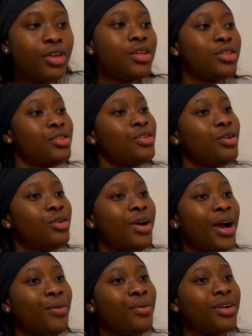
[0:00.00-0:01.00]
So
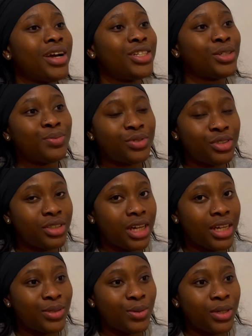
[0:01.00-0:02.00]
I will catch up with you
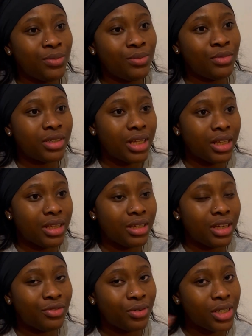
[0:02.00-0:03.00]
guys when most likely
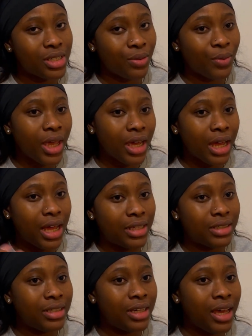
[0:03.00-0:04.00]
everyone is awake
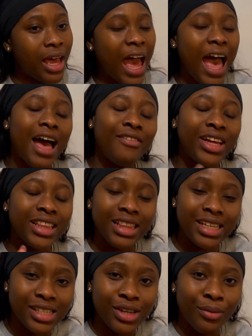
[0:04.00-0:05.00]
and I have at
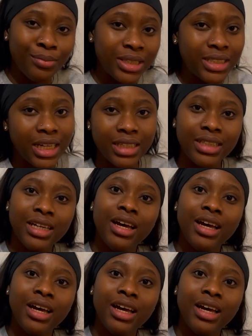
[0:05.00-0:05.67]
least completed